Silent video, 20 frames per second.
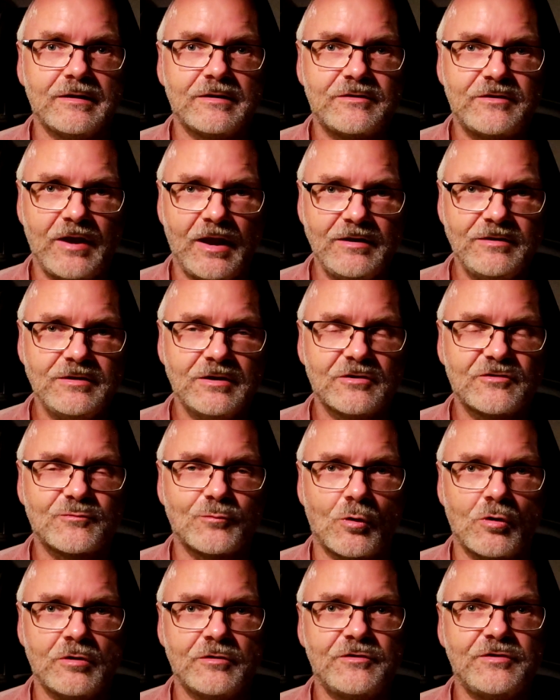10 years
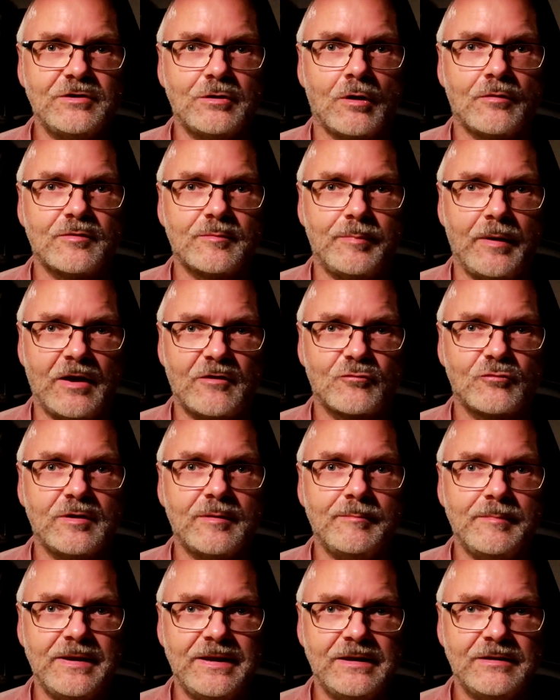warranty on the battery
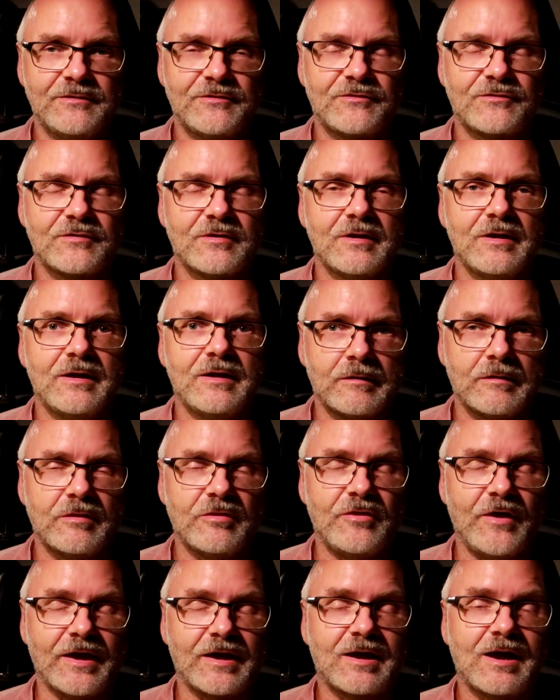means
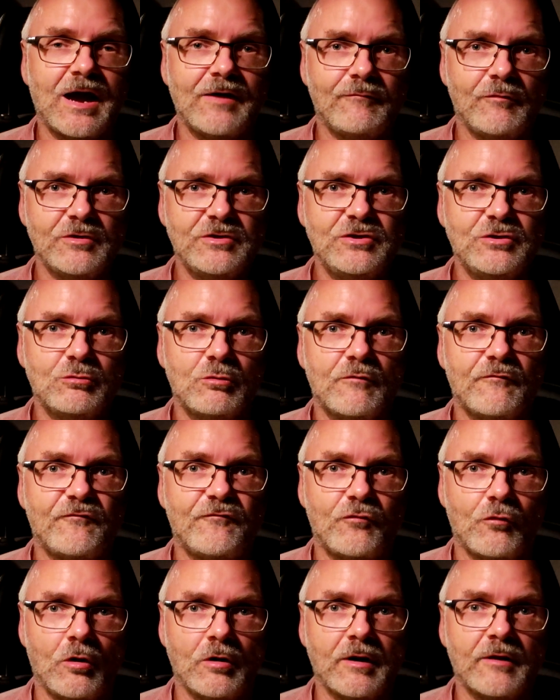they cover you
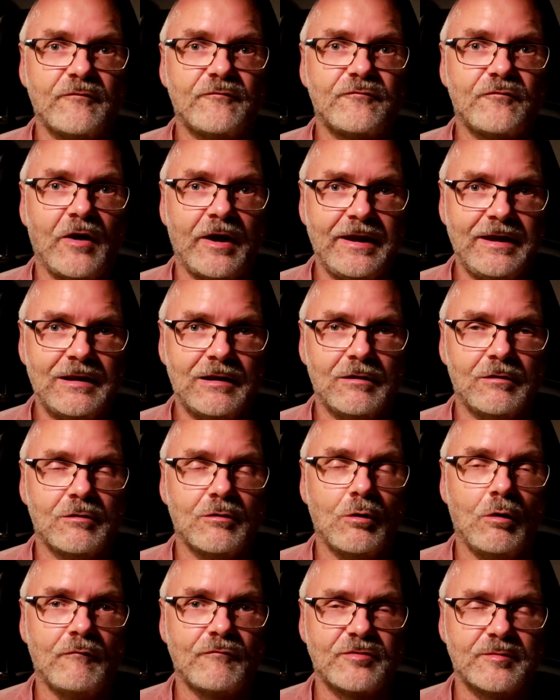for a fail
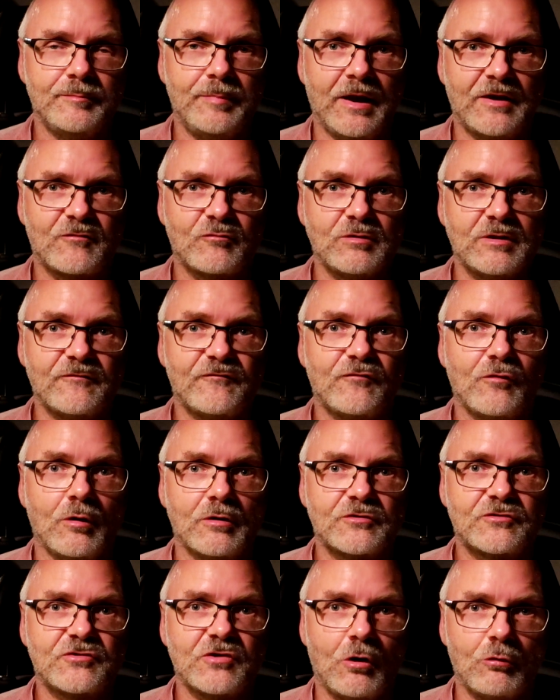of the battery, for
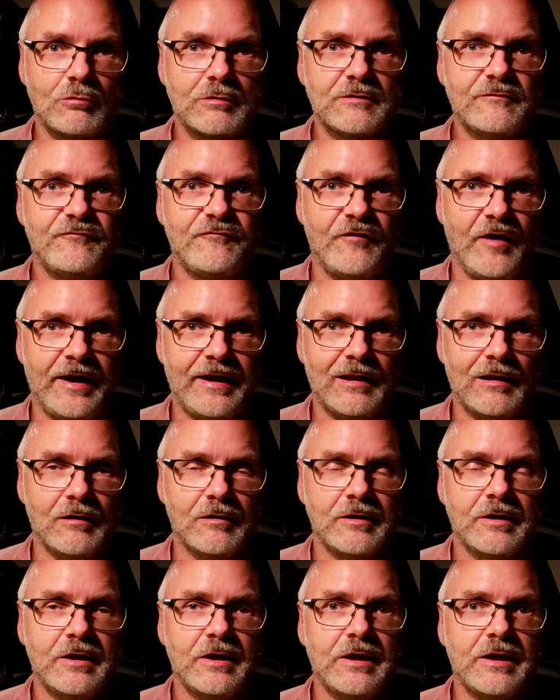a total fail.
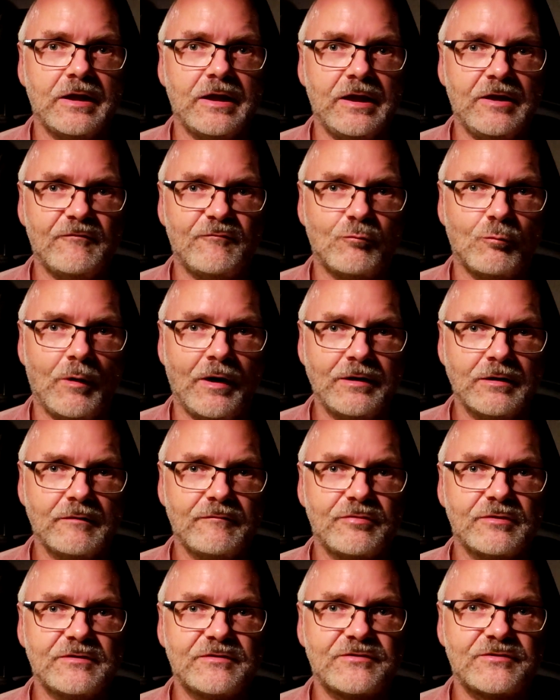If one
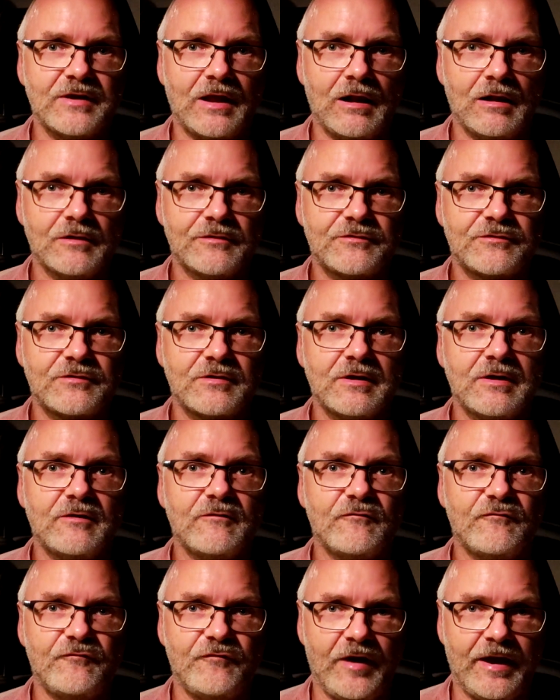of the cells
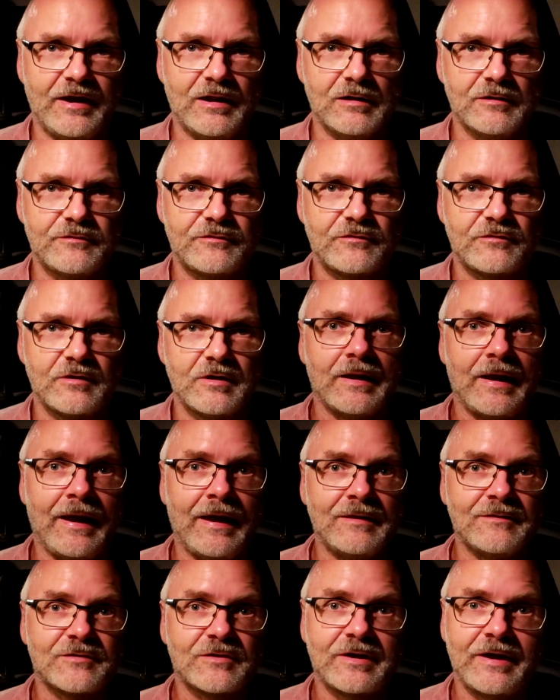fails
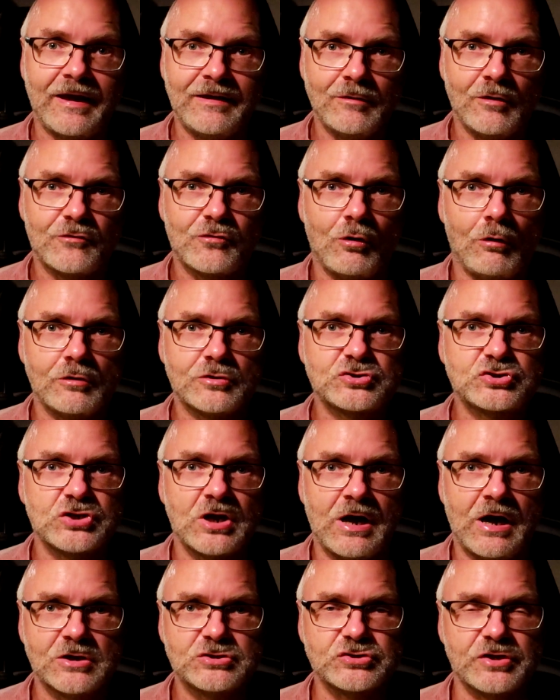and cannot hold
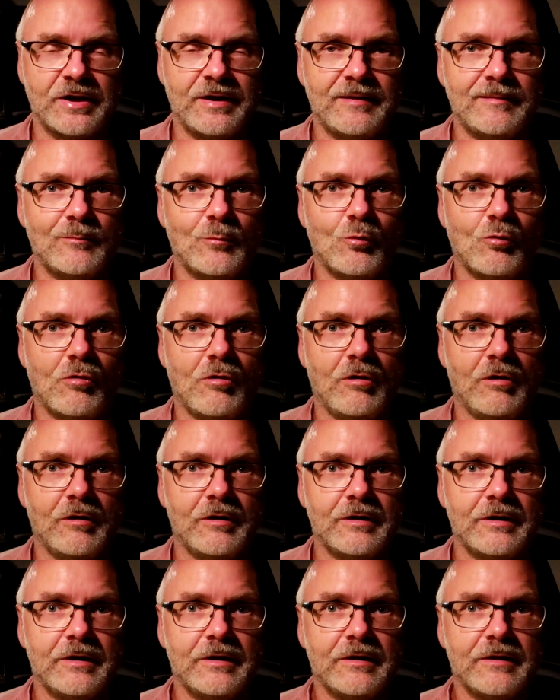charge anymore,
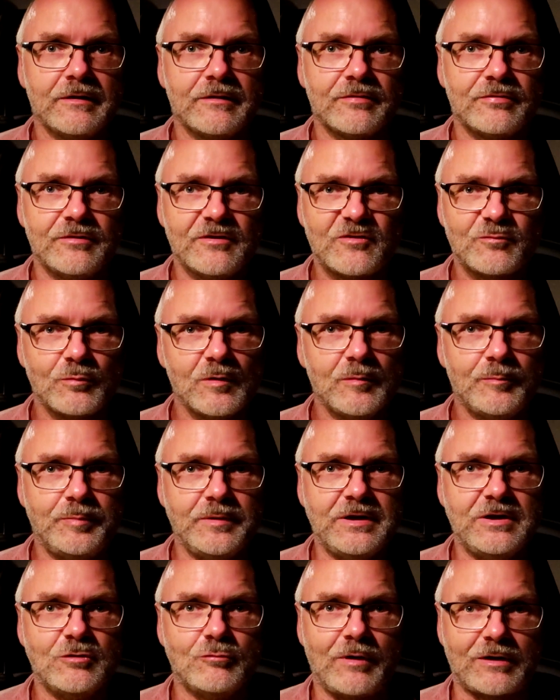this will
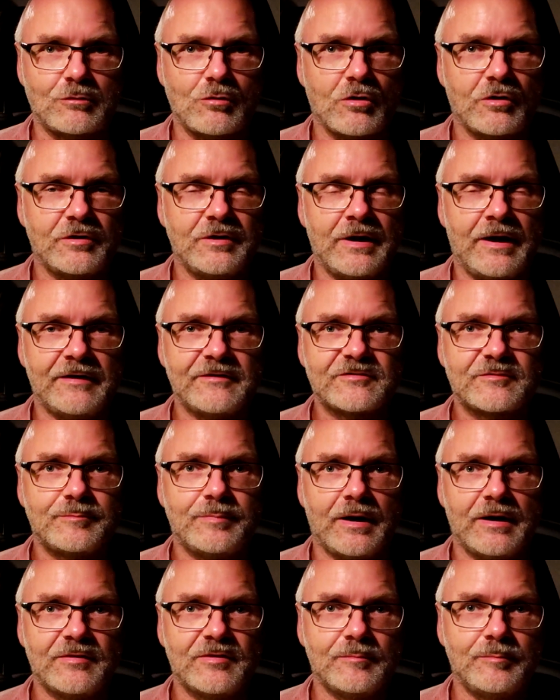be recognized
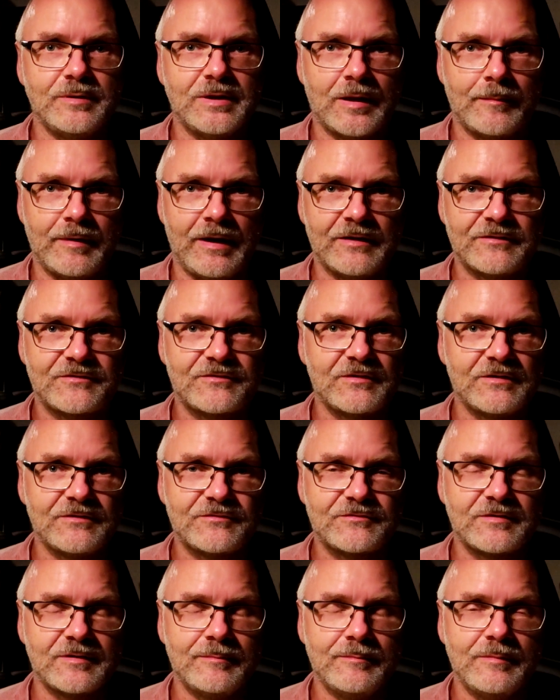by the BMS
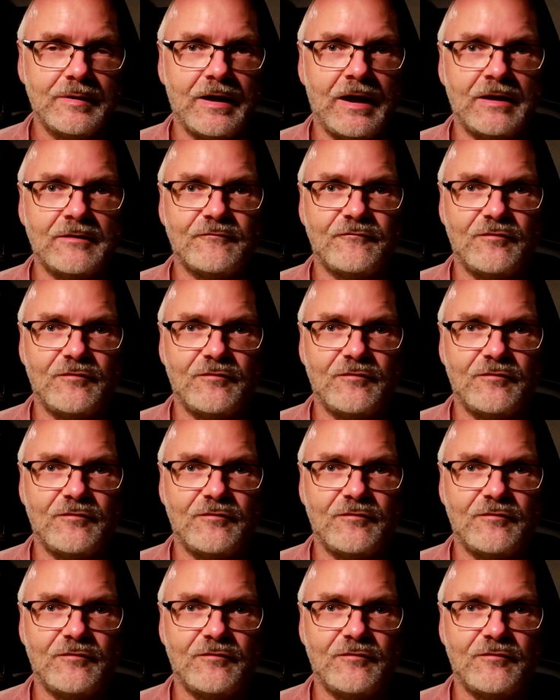system and